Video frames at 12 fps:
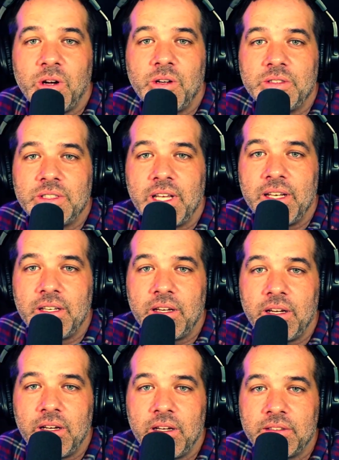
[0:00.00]
and send
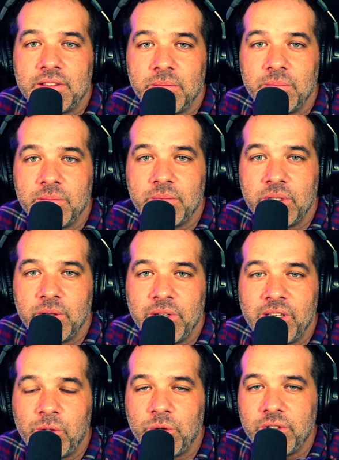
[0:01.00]
some
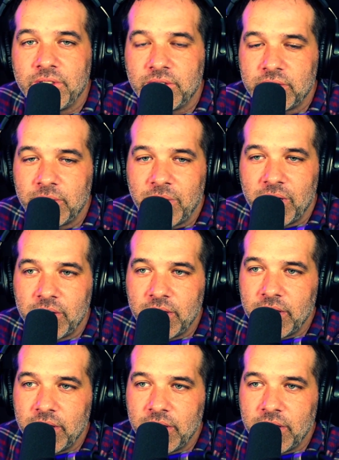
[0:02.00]
inquiries about.